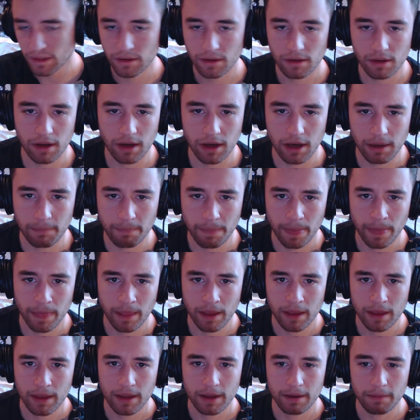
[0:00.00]
But
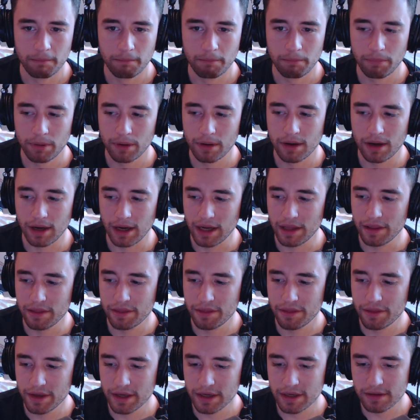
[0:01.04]
I
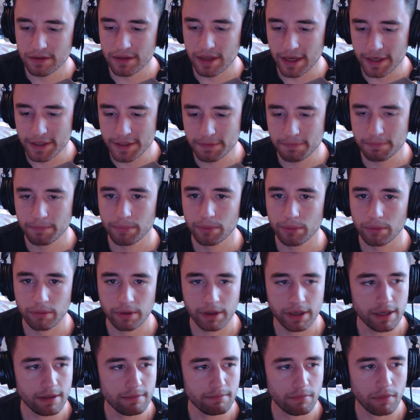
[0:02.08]
think that's
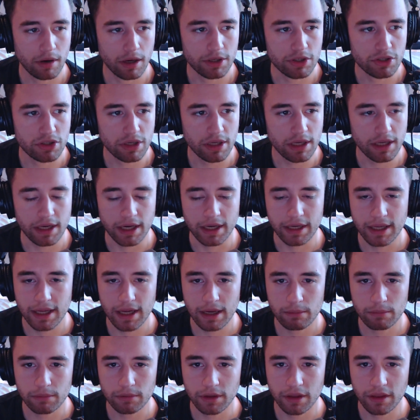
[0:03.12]
pretty much it. I
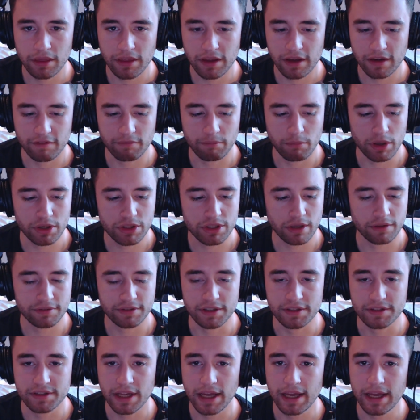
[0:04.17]
can't really think of much else
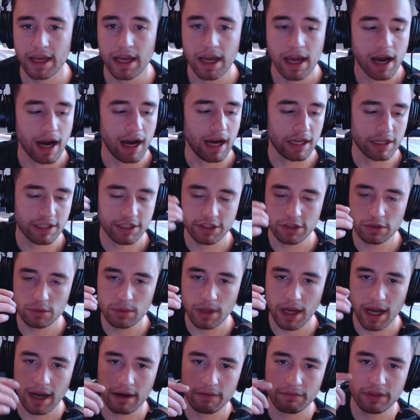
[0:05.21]
to say. I do
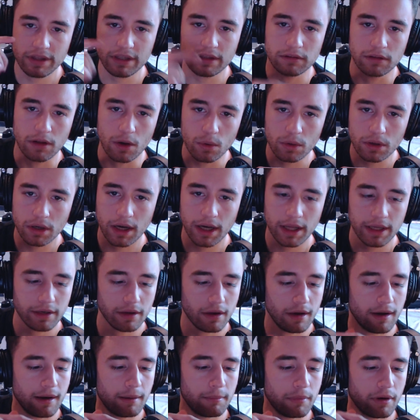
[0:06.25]
have the low cut,
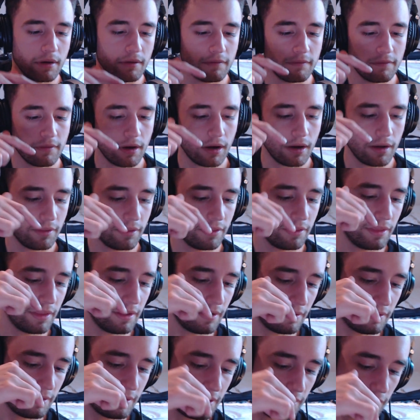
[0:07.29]

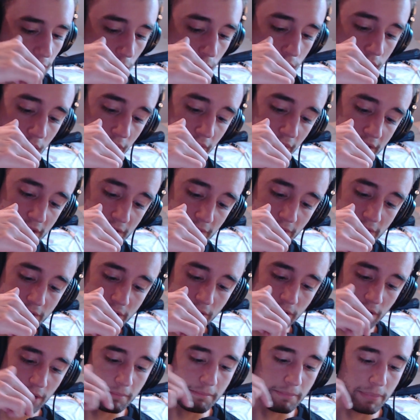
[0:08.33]
the low cut that's
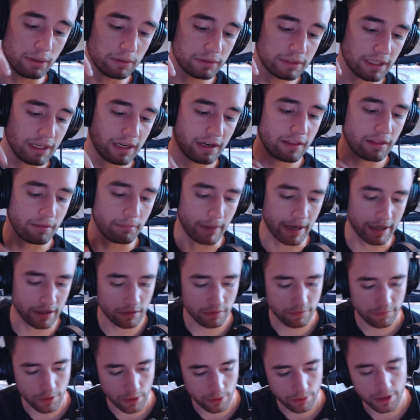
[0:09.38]
physically built into the
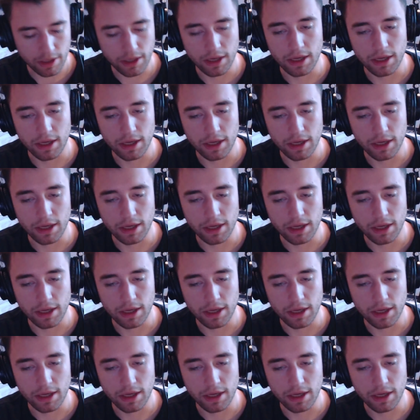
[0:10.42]
microphone